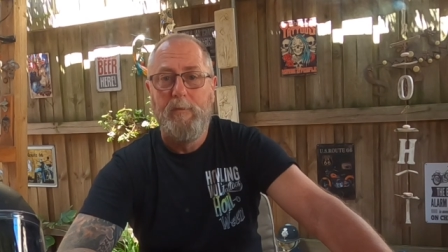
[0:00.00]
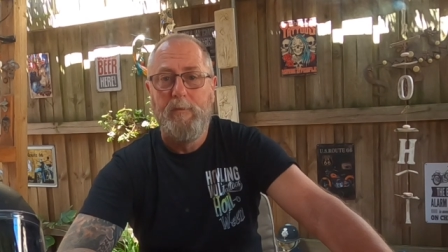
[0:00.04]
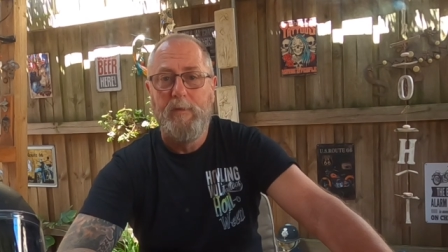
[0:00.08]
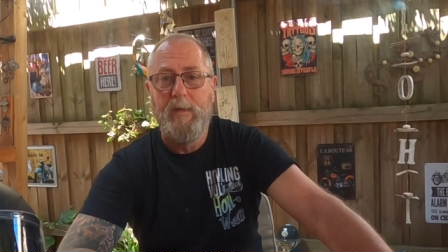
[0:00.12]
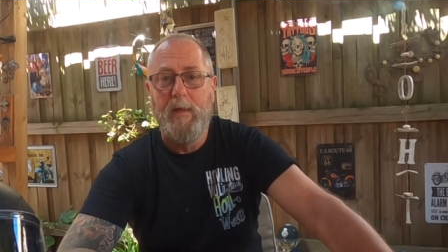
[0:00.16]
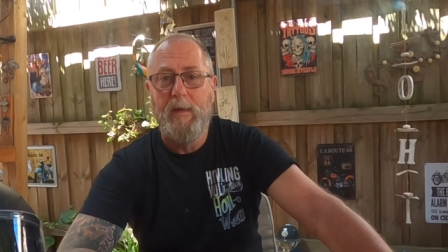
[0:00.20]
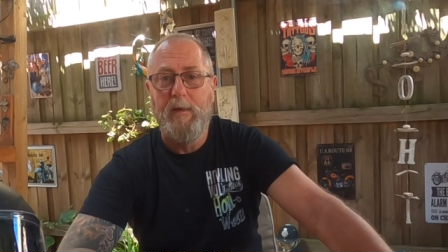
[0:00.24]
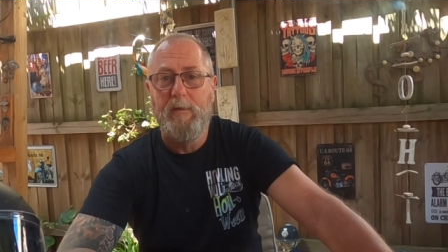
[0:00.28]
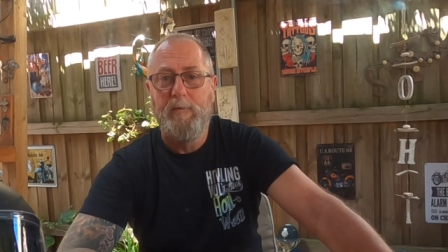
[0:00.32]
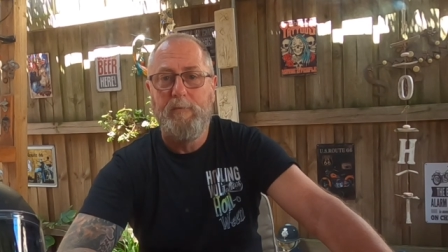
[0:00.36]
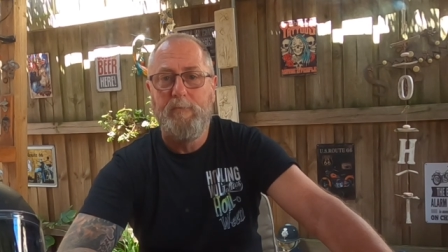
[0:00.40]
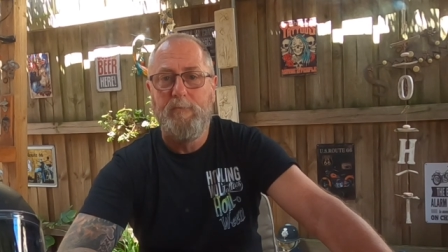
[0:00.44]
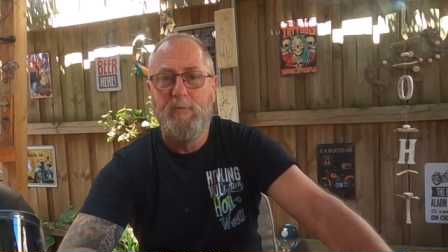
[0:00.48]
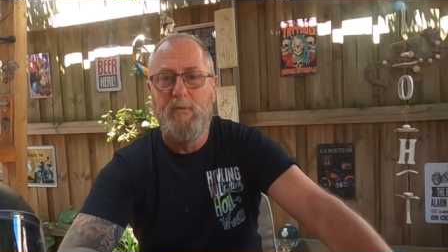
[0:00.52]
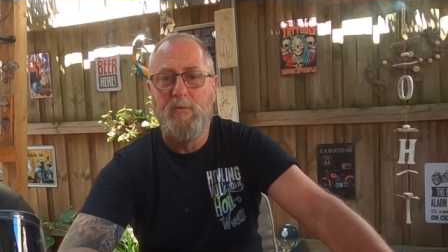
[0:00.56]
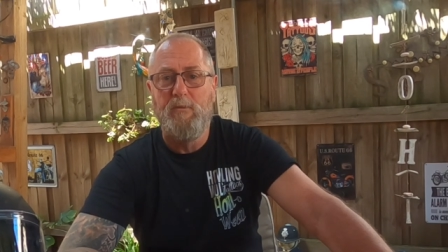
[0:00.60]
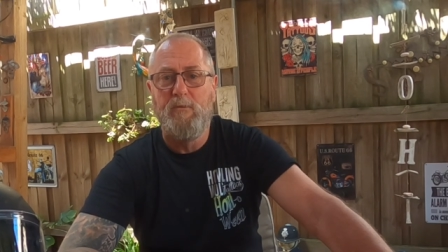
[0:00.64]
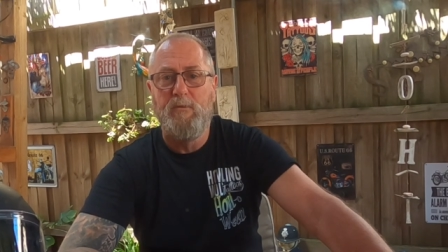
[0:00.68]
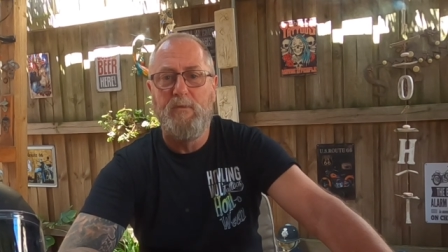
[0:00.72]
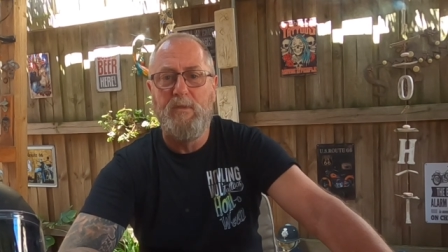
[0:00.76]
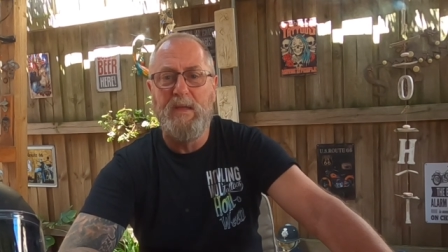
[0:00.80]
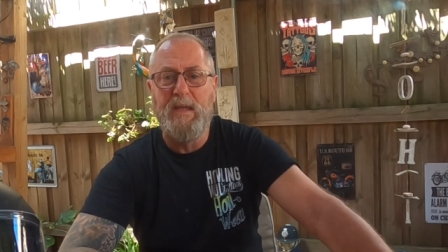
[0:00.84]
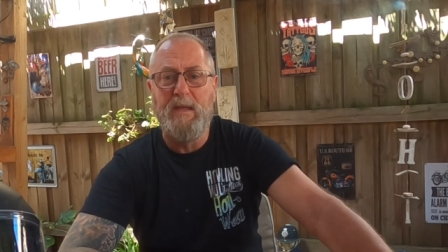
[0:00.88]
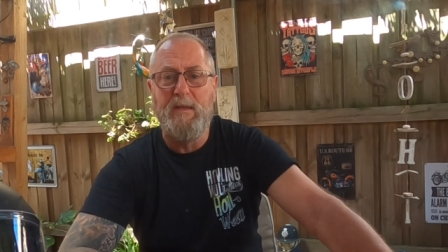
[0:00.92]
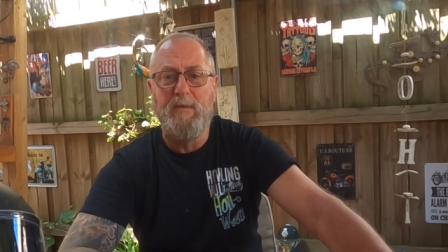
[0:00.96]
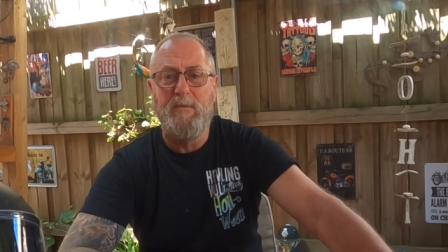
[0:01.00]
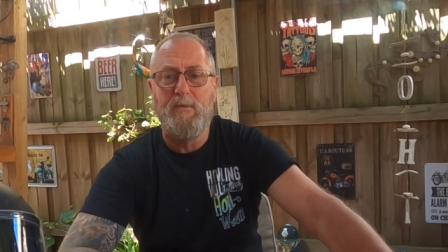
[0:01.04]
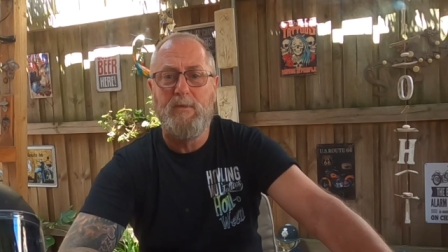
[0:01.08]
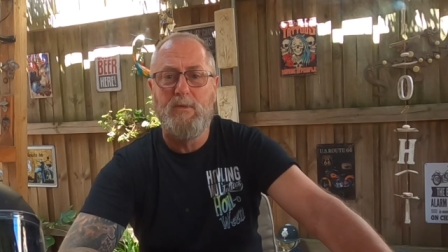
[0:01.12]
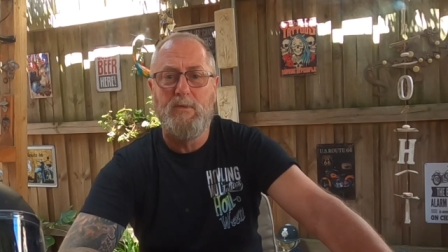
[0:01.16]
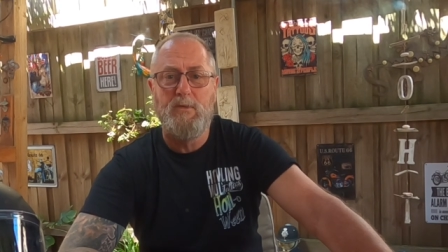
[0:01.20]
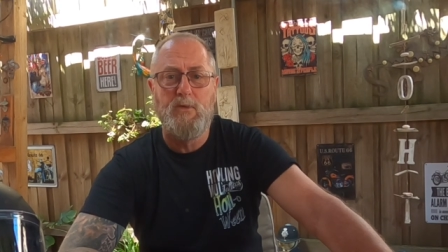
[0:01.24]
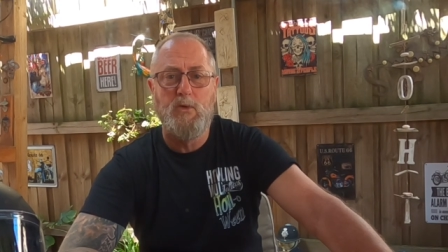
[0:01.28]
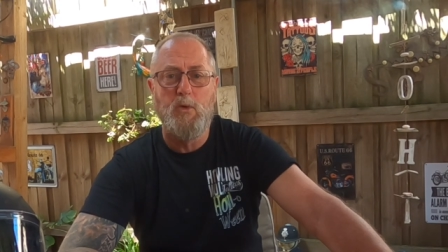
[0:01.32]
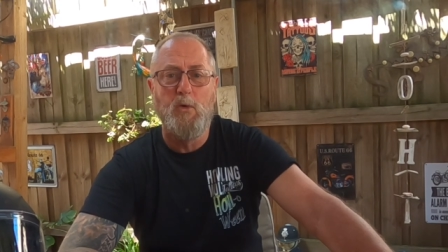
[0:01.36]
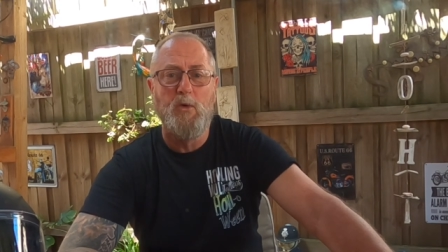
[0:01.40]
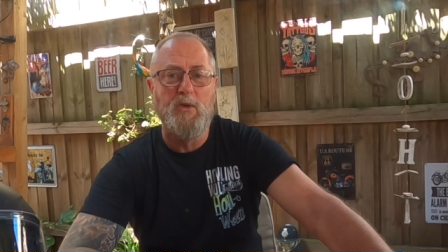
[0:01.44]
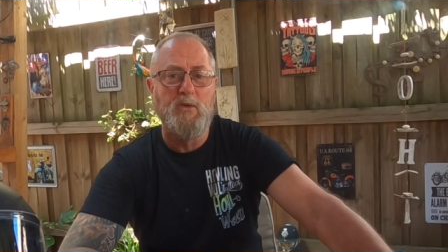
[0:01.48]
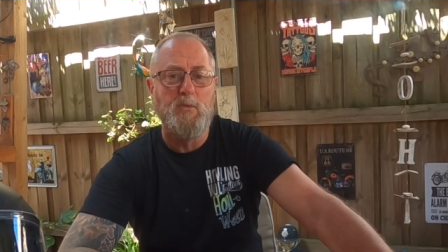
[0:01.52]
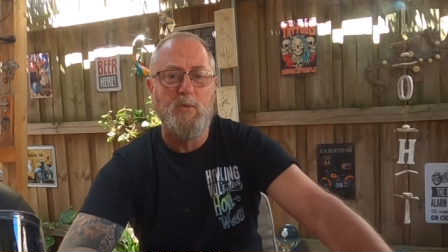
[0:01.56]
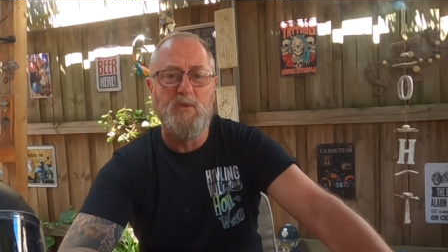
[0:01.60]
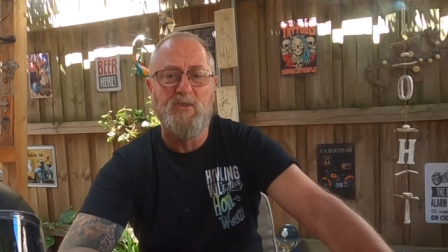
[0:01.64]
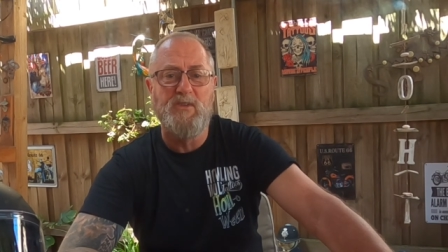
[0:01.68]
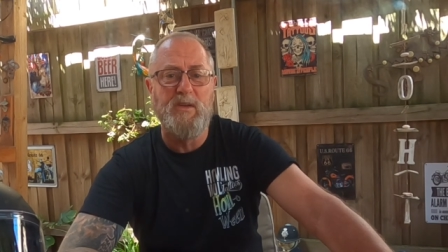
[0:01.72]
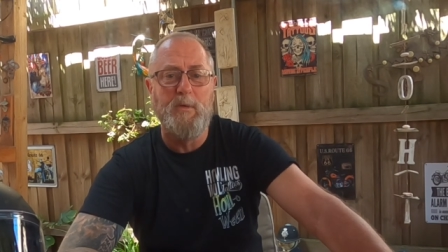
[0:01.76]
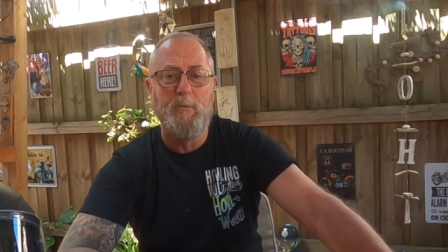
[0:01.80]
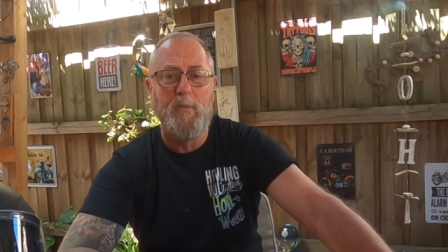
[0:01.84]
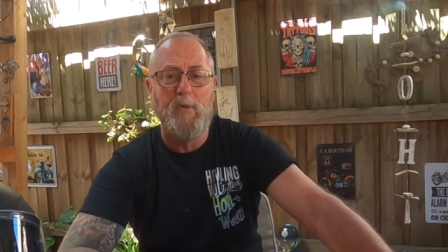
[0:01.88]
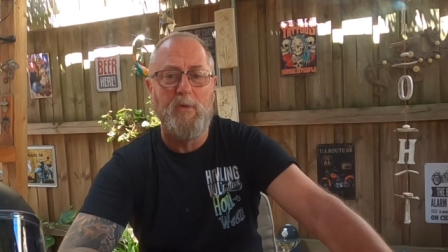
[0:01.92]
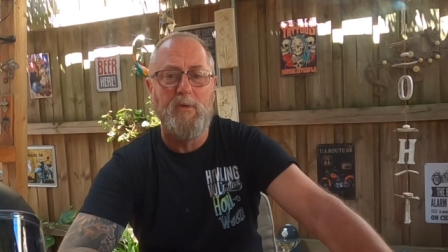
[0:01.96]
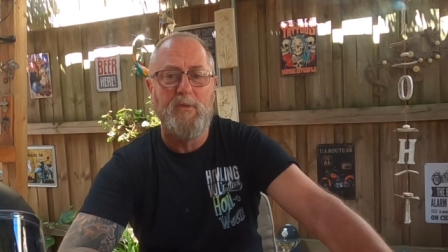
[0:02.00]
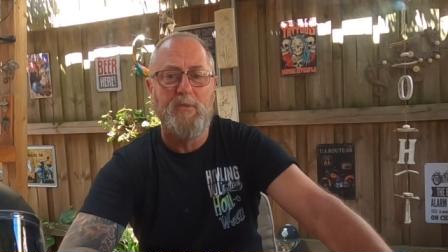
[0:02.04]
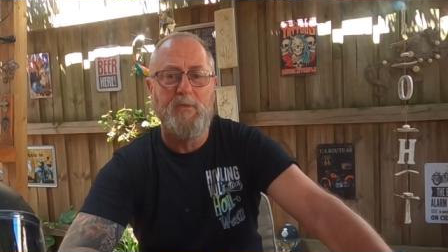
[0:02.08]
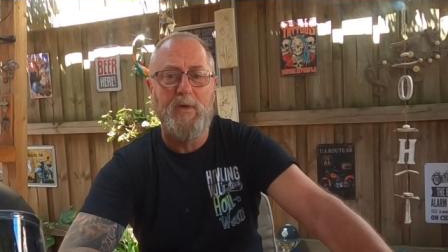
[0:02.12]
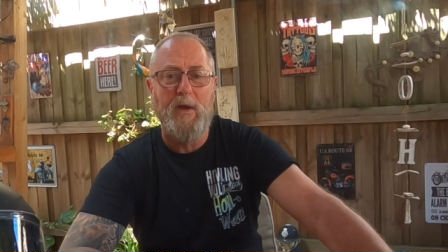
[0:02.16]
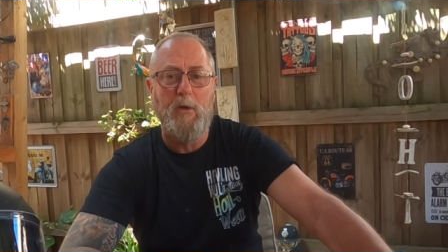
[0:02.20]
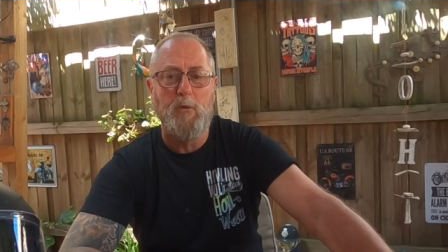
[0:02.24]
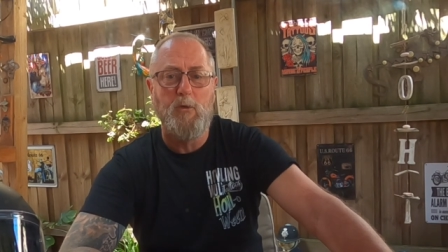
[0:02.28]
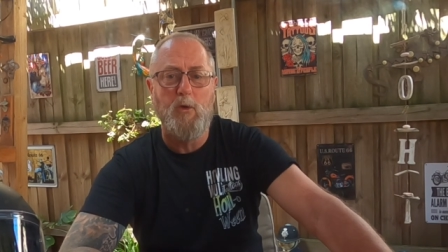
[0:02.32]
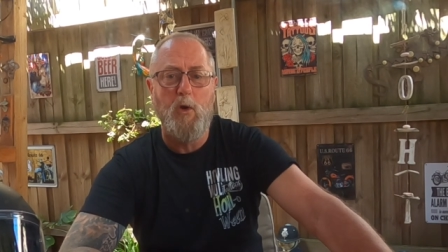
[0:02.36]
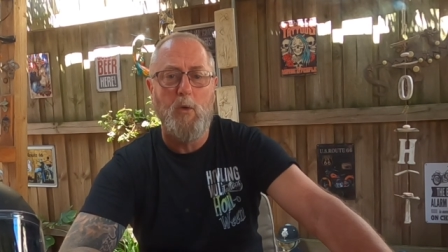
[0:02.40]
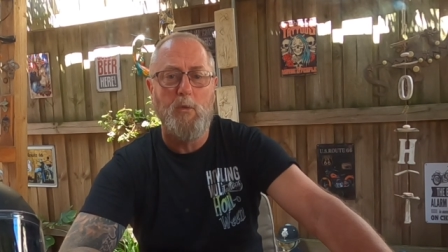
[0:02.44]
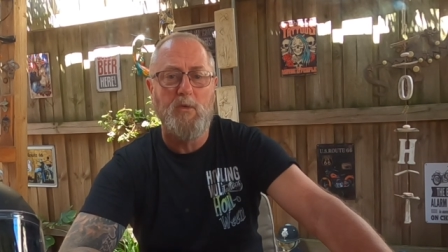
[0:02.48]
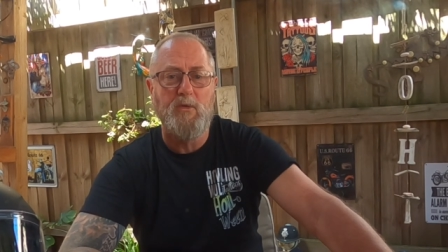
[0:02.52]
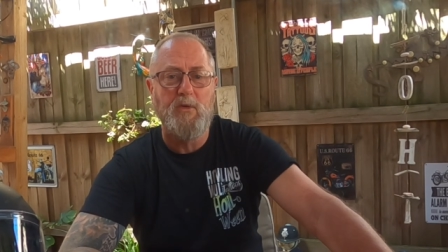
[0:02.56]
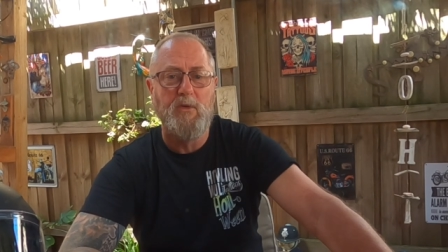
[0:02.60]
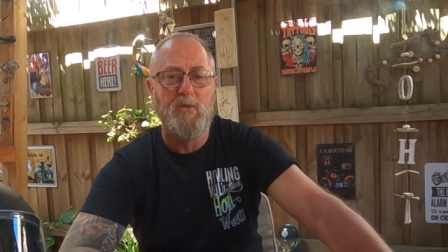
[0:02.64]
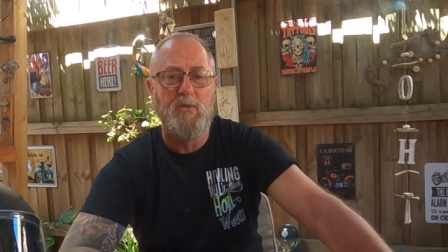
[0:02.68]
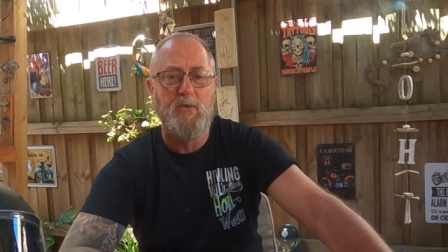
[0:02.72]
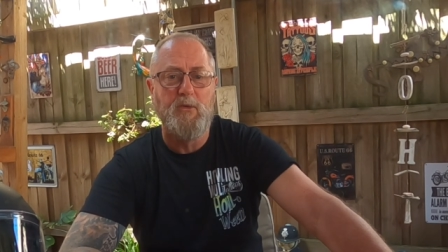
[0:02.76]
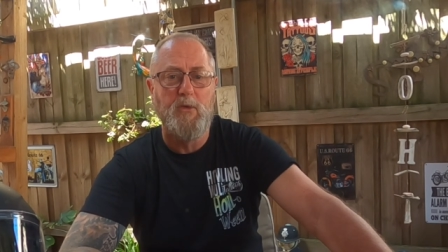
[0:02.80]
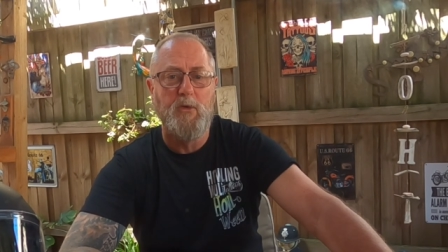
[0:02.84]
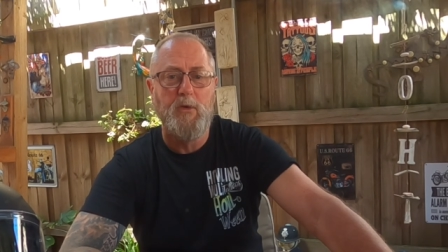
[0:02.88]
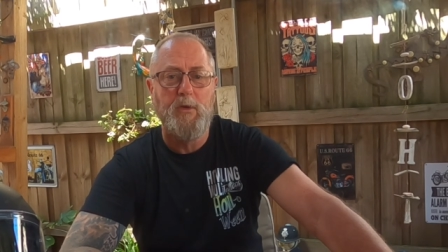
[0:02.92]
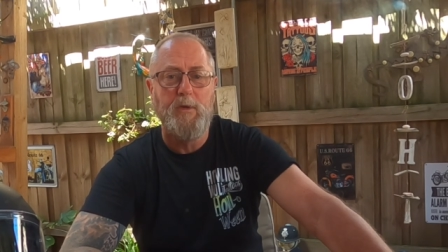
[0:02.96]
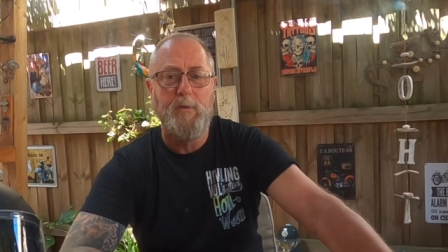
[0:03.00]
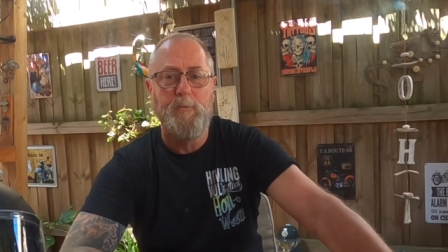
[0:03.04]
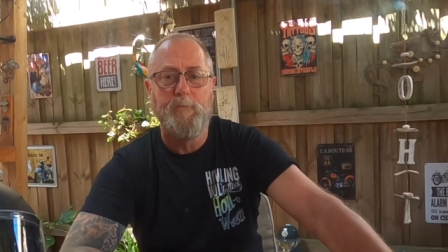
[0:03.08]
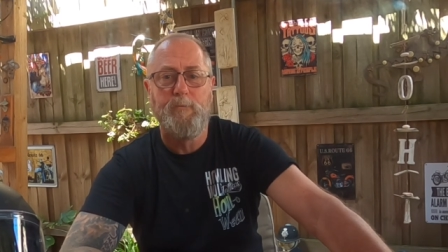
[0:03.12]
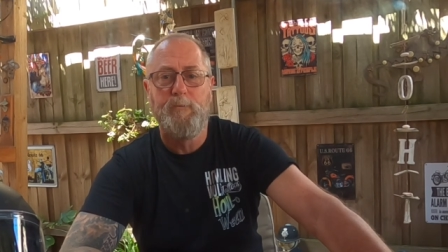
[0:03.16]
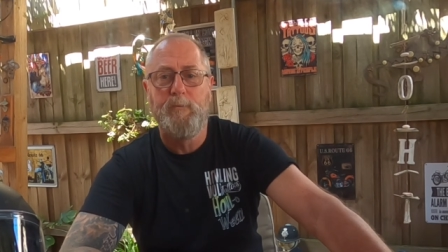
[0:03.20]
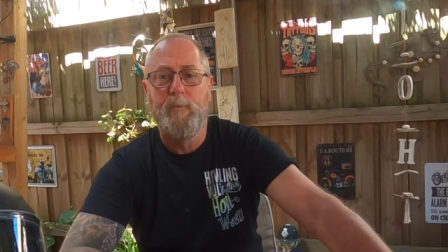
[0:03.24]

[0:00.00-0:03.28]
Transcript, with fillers: you know, the choice was simple as far as I was concerned.